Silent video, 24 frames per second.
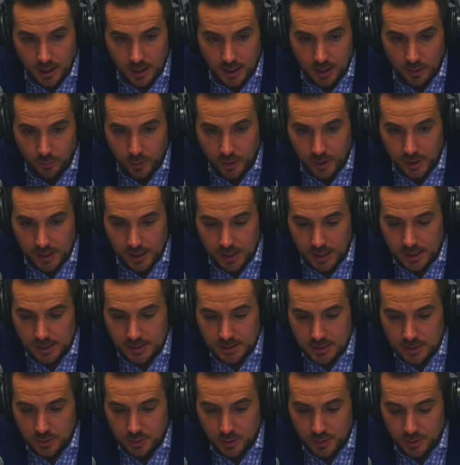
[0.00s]
We are going to
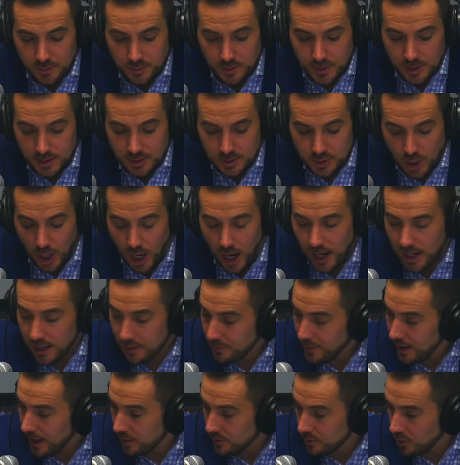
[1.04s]
continue to talk
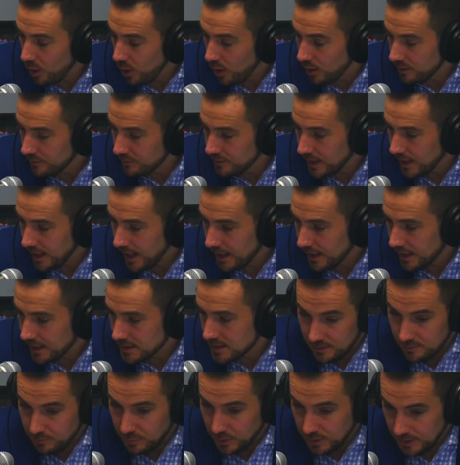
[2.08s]
about all of Connecticut's
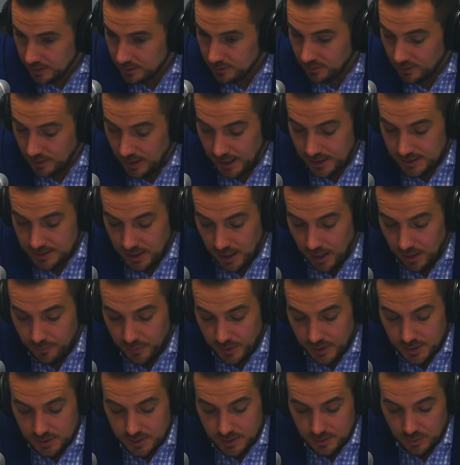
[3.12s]
political hot
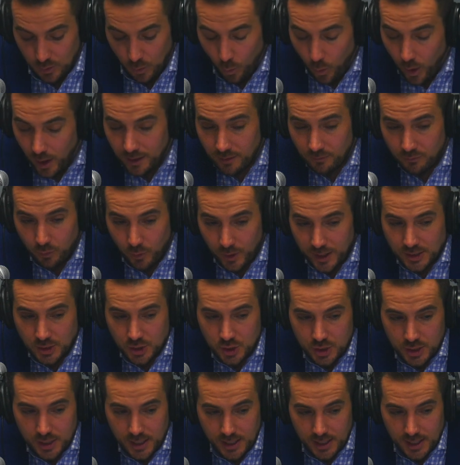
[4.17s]
topics, one of which
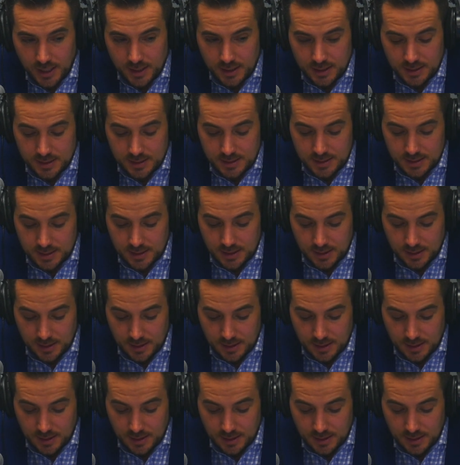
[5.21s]
is